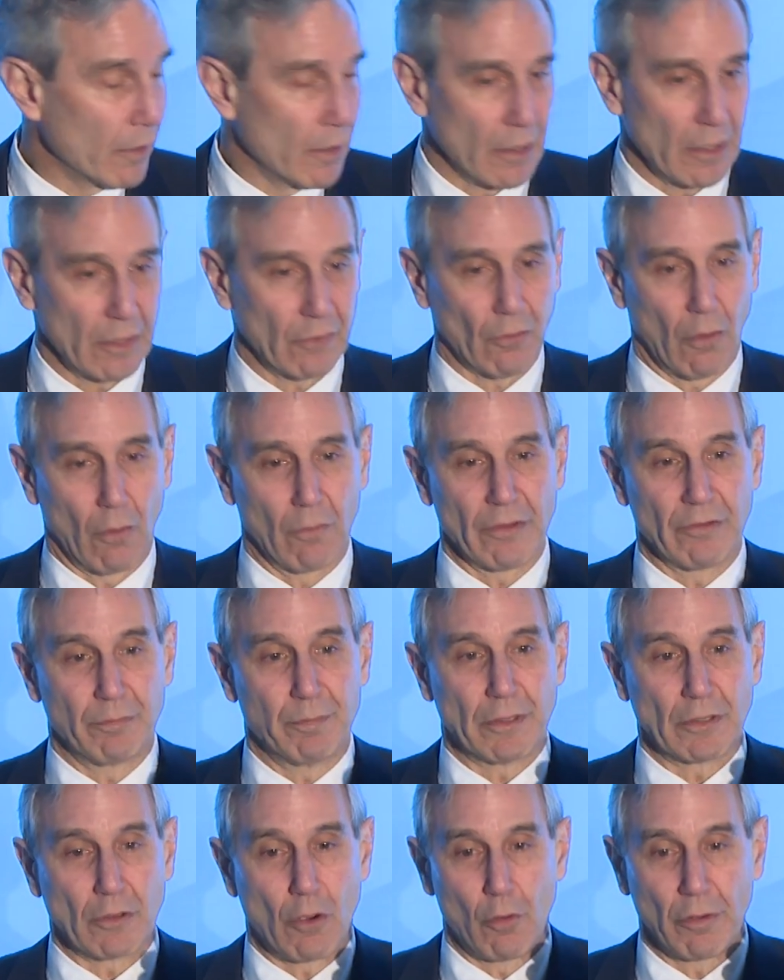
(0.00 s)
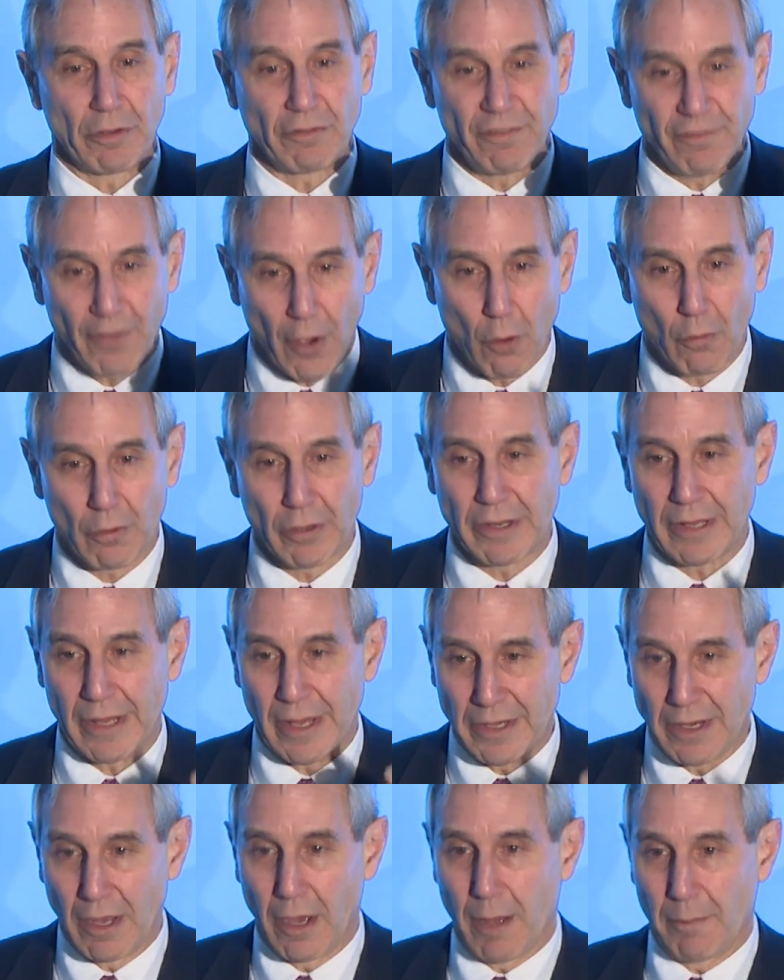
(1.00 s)
It's always been going forward
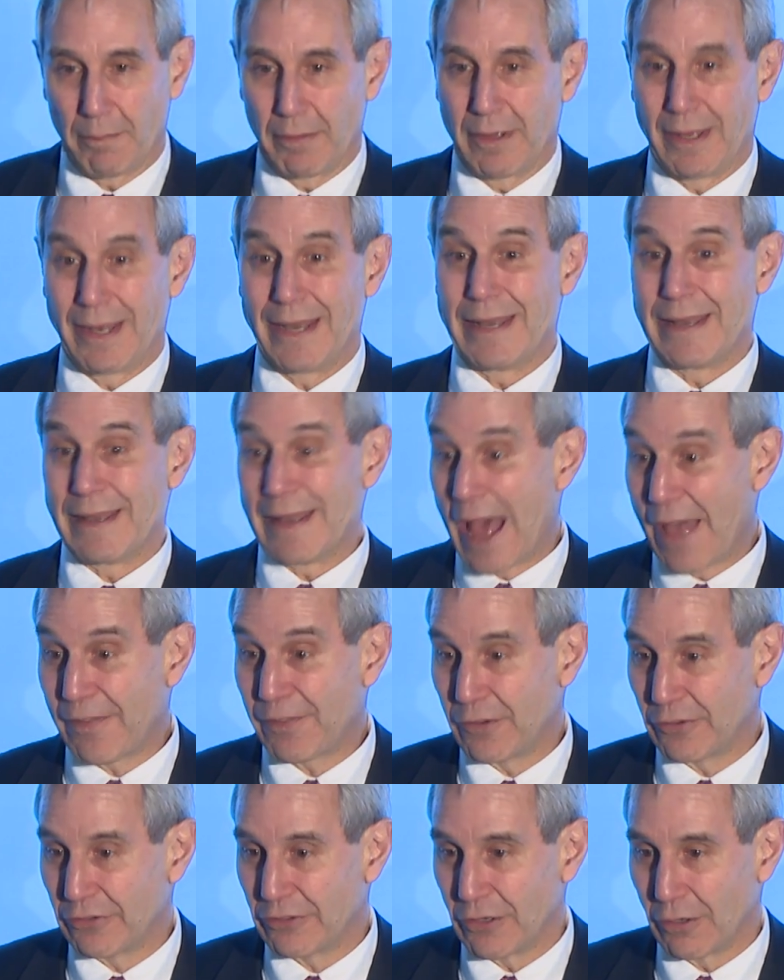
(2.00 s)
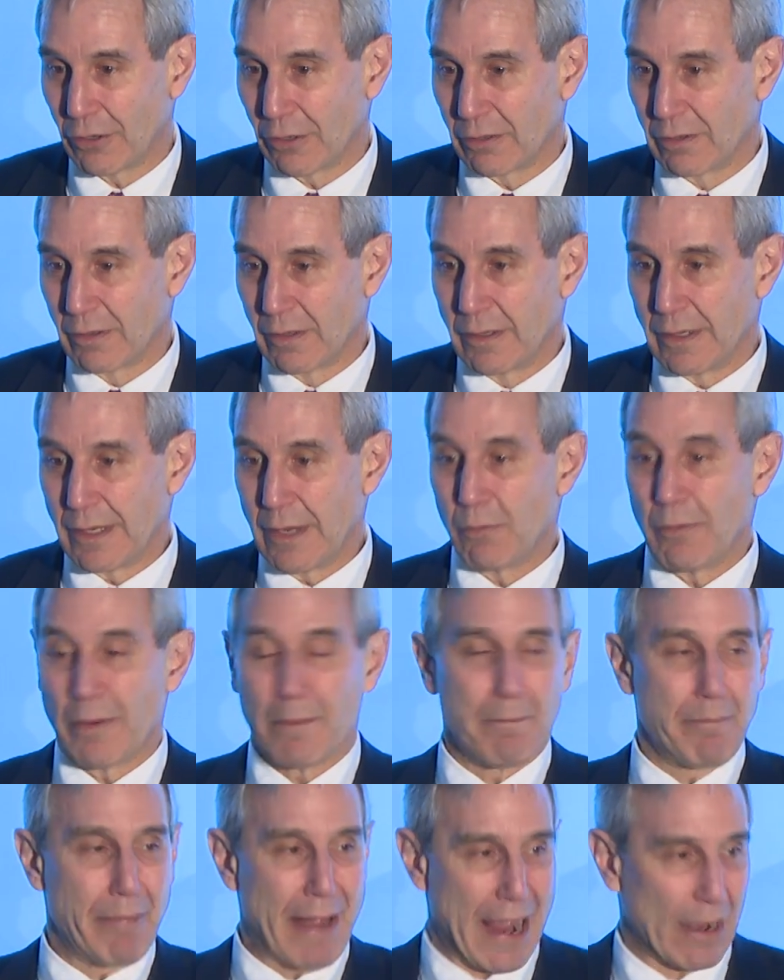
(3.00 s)
and up. Not this year. It
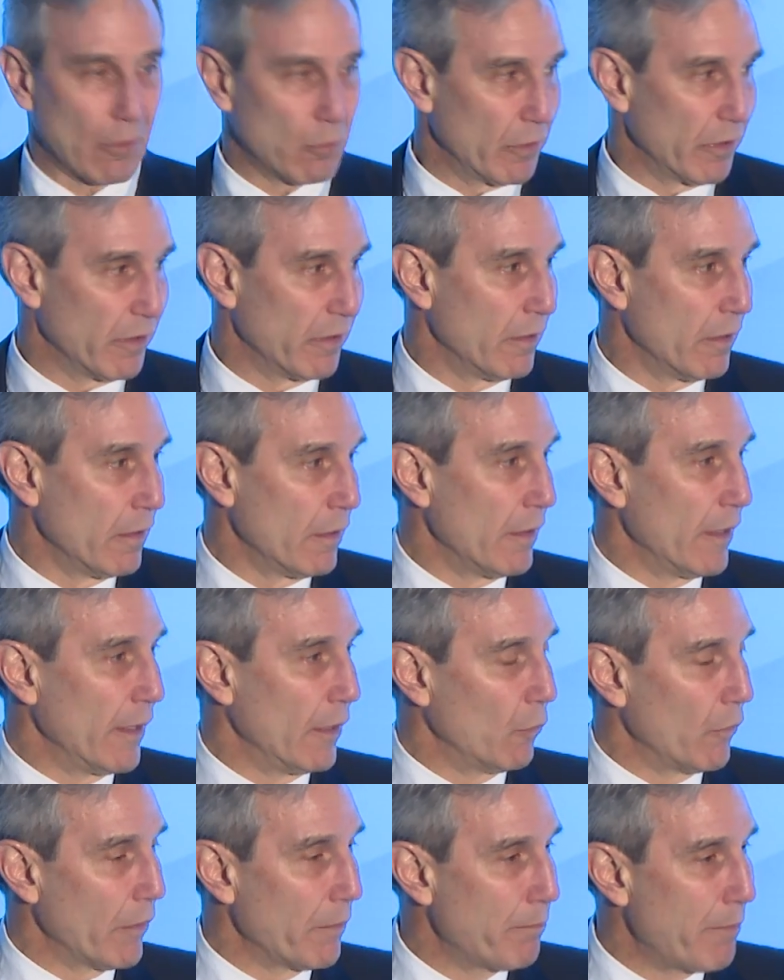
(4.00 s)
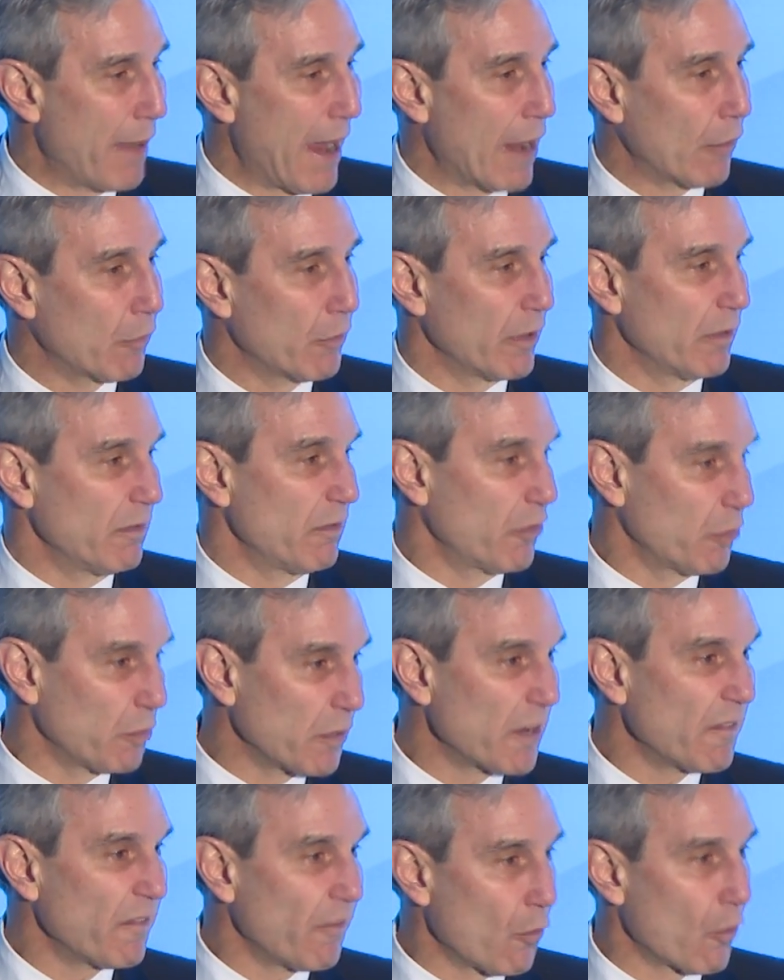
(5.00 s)
went backward. And it went backward three,
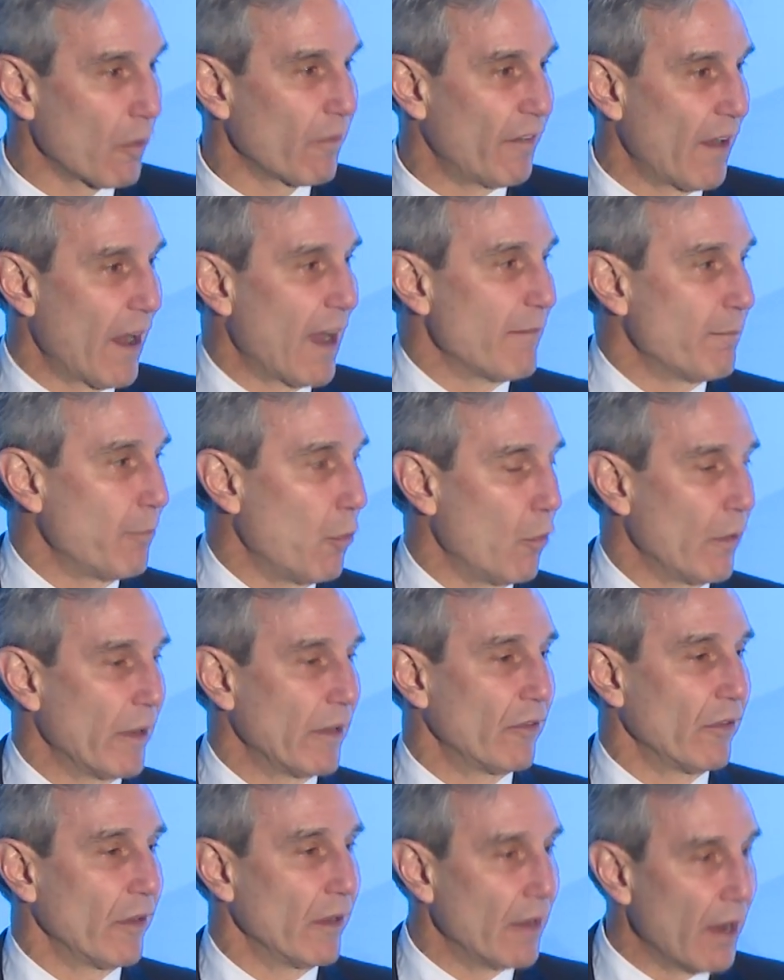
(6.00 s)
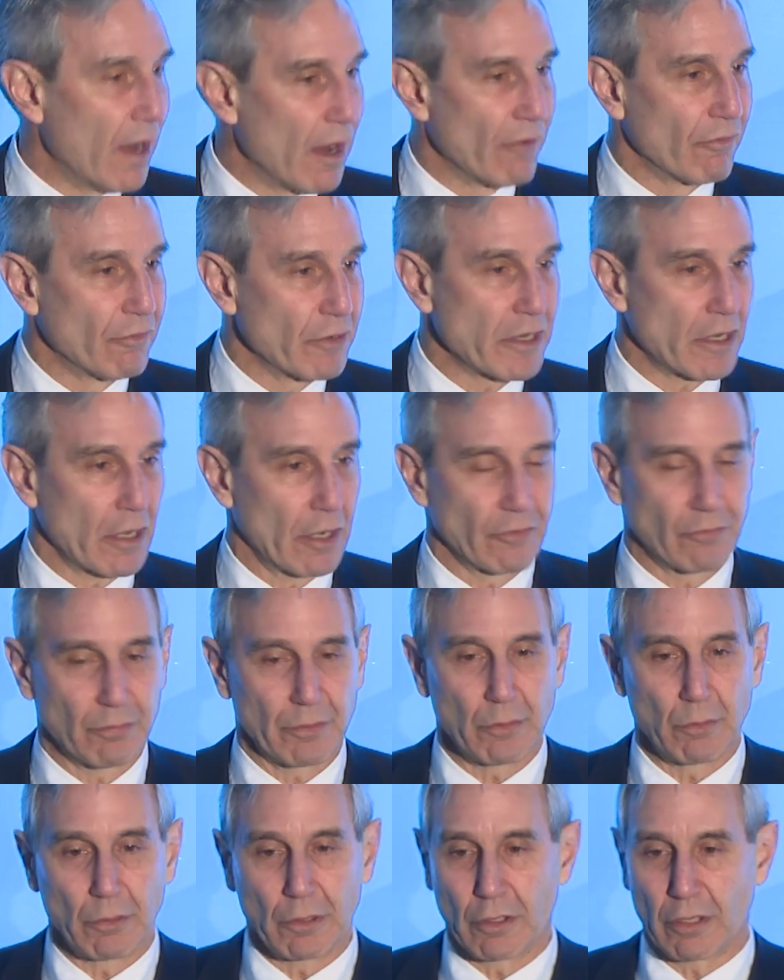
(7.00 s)
four, five points in every country
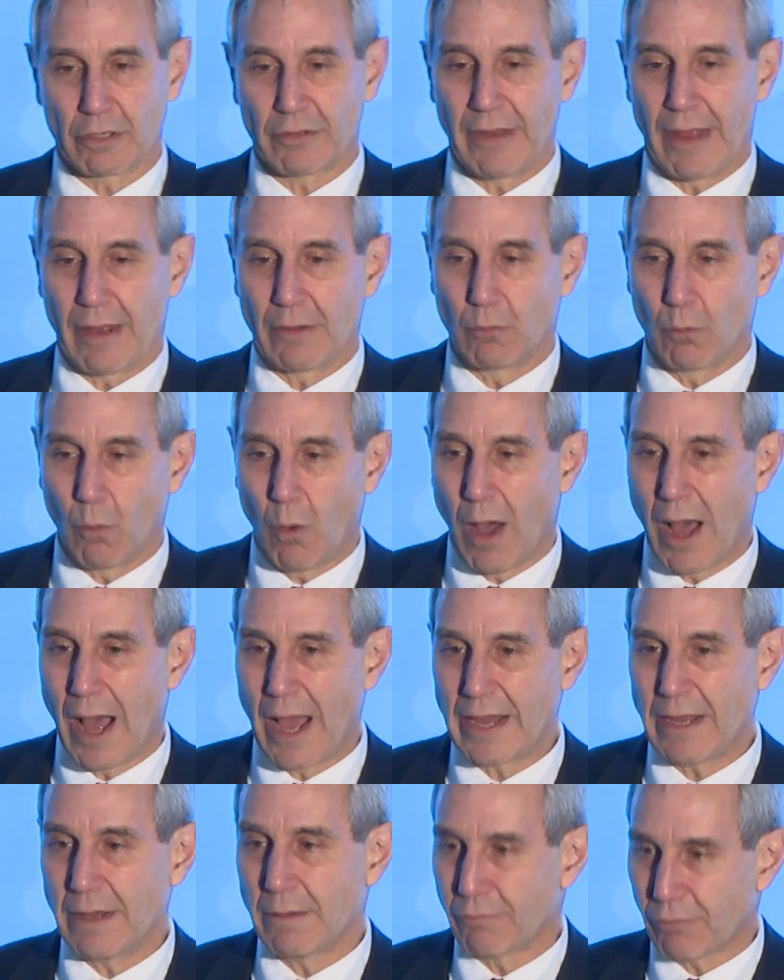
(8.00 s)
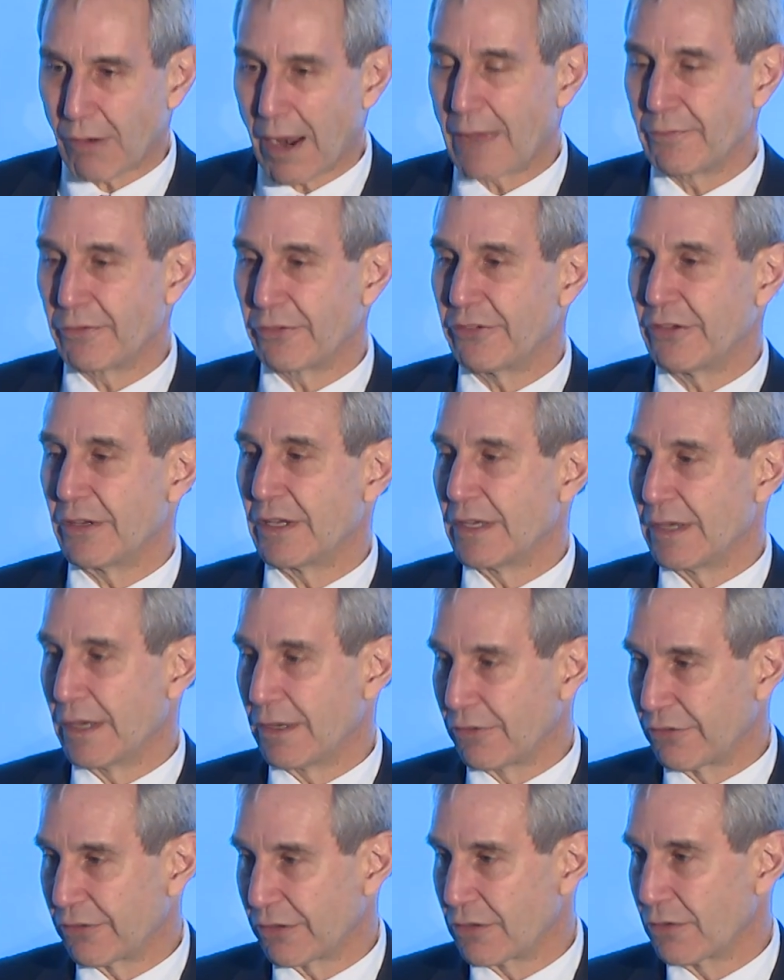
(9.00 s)
we looked at. Why? Privacy and
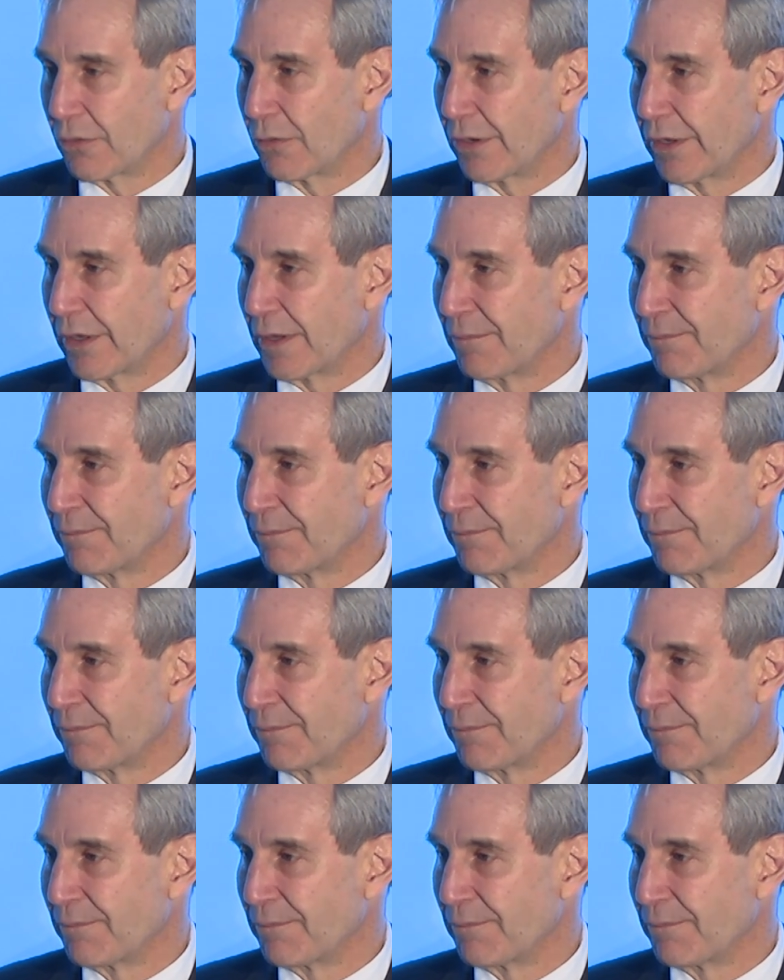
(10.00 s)
security.